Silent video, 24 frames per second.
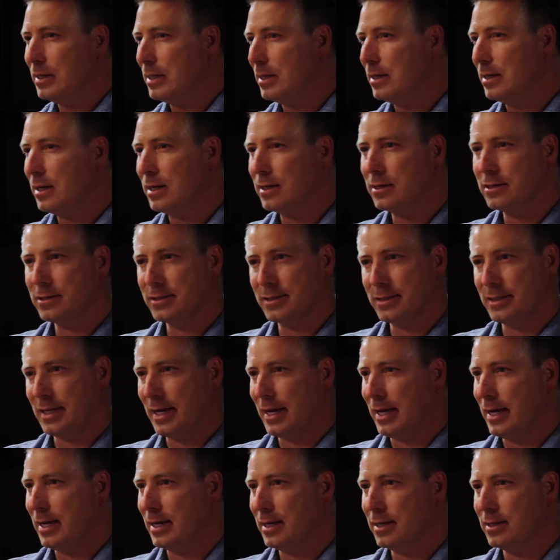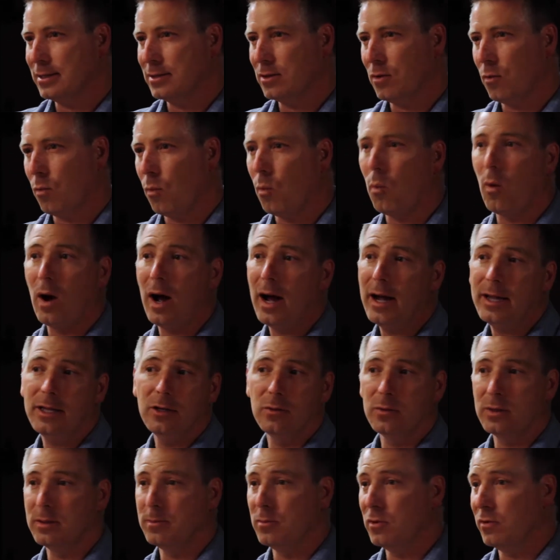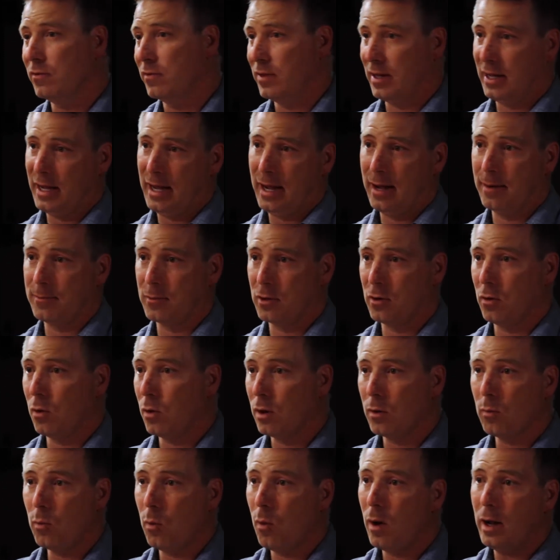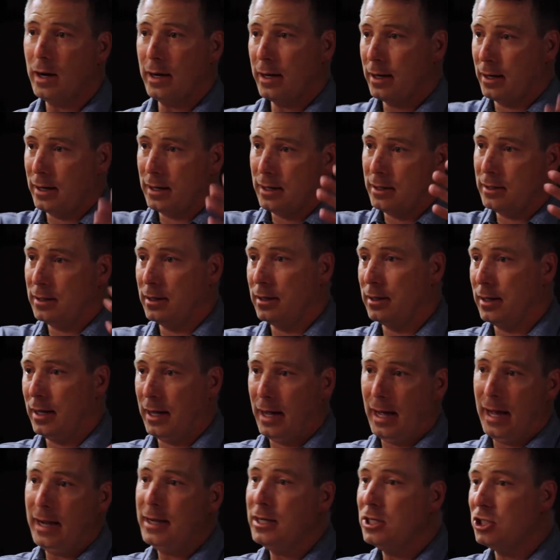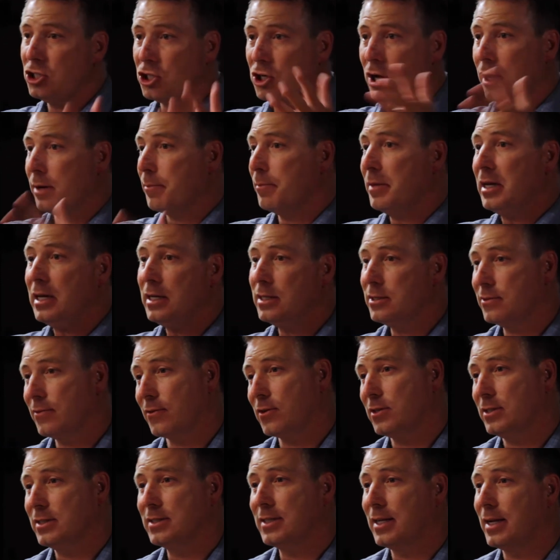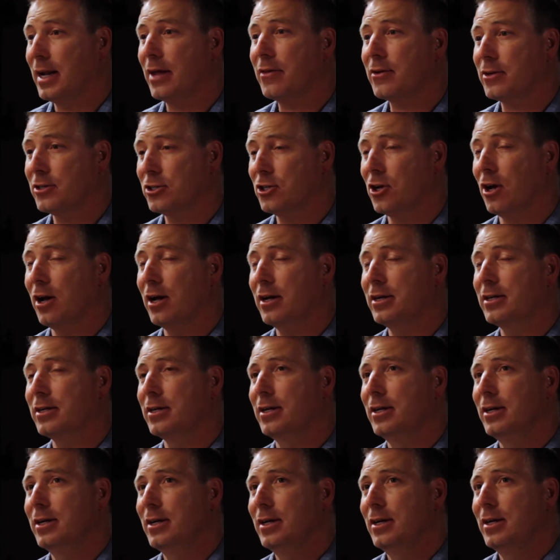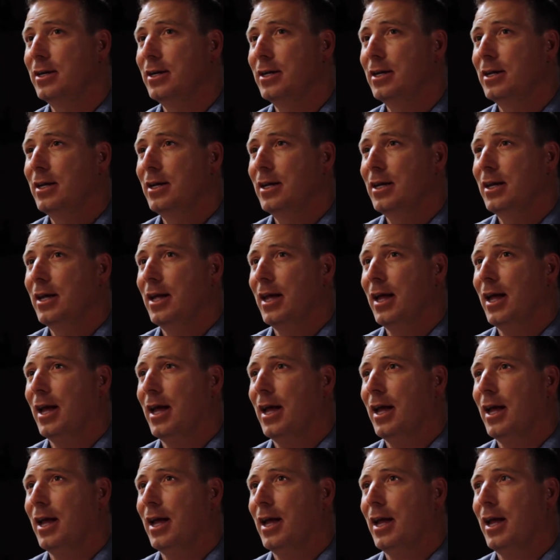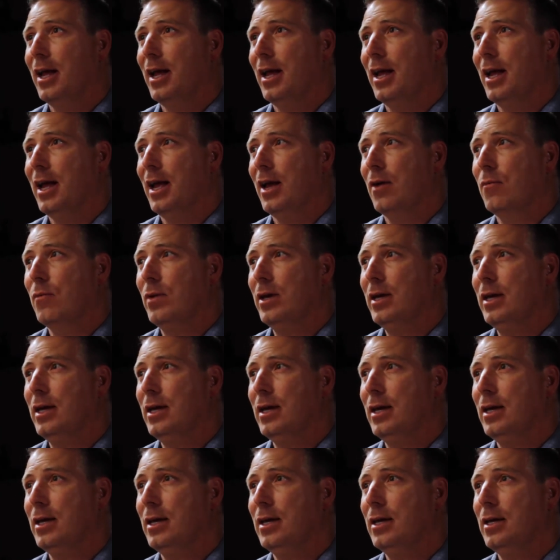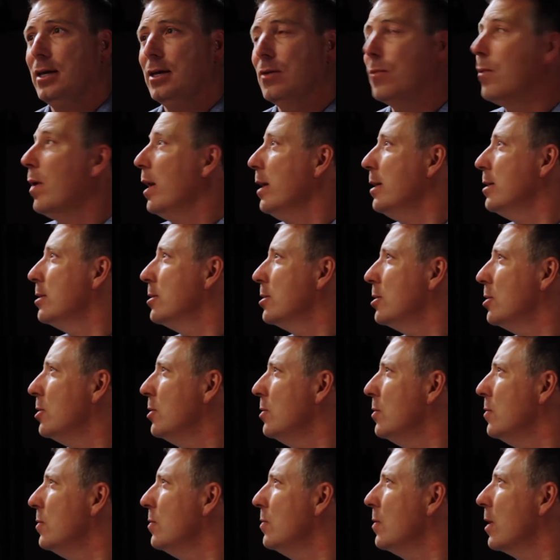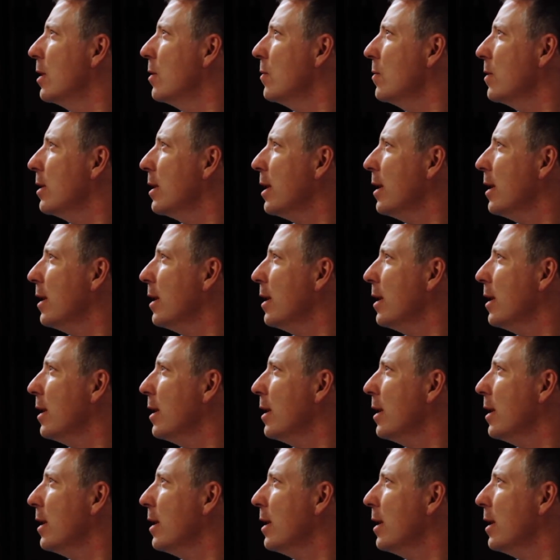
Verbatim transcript: We didn't understand why you would move the camera or what any shot means versus another shot. Yeah. And we went to, I don't